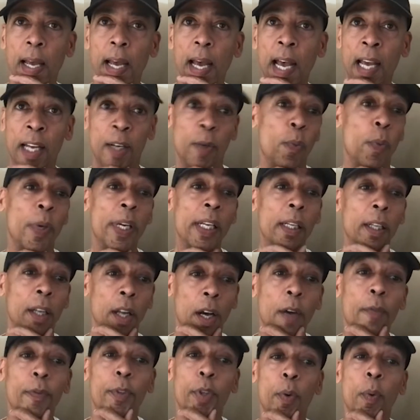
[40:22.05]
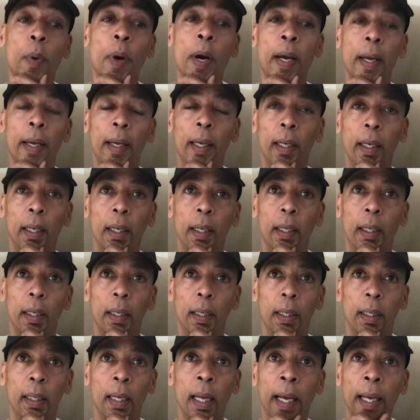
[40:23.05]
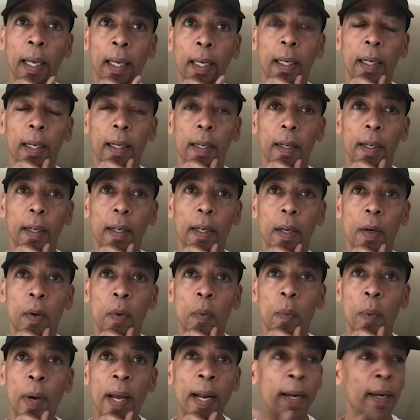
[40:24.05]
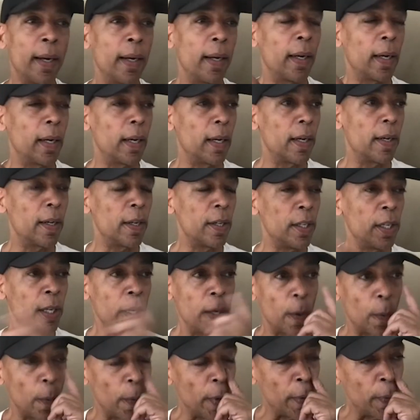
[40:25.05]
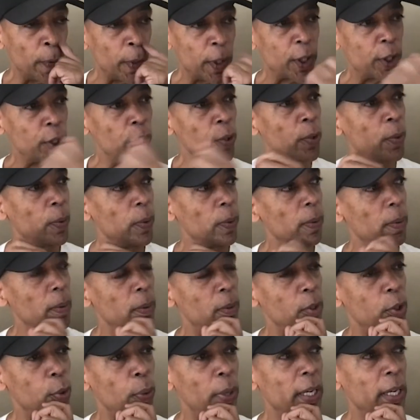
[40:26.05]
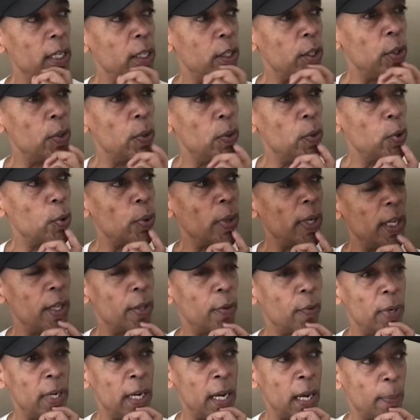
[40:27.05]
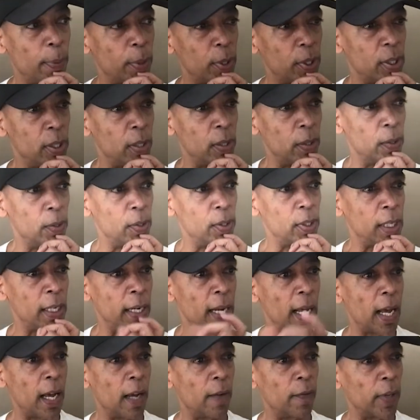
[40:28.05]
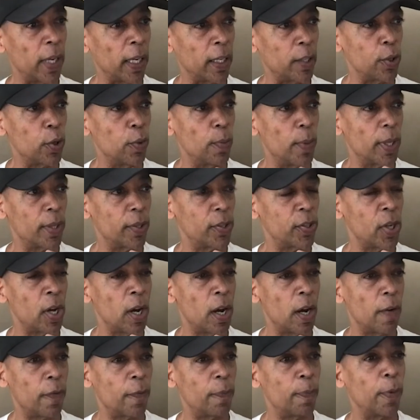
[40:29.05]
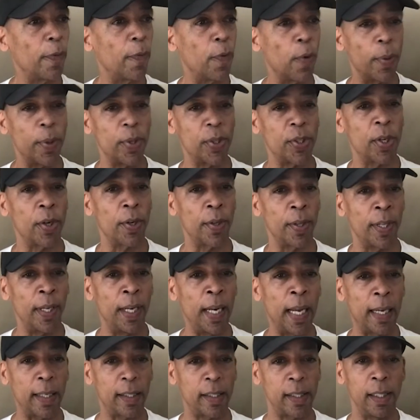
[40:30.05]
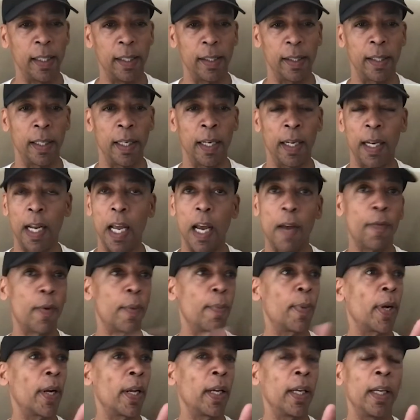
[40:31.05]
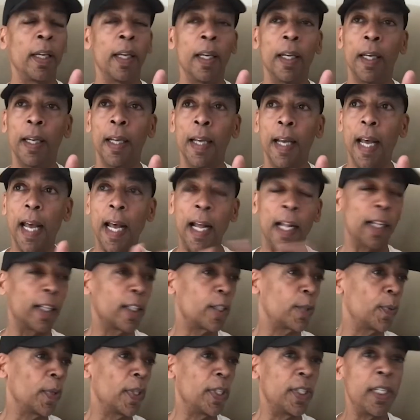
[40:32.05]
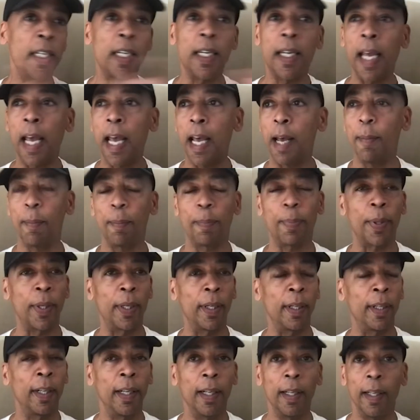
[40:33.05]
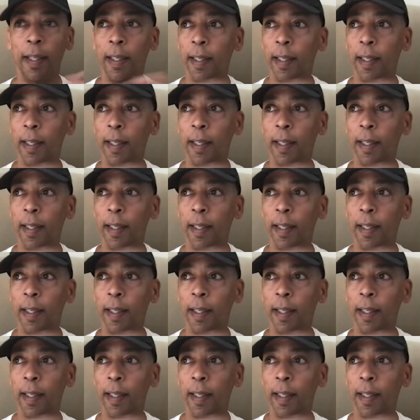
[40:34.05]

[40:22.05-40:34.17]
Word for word: and we loved Hawaii. Like, when, you know, we would shoot twenty-two, twenty-three episodes and have like two months off before we started the next season, and everybody else would decamp and,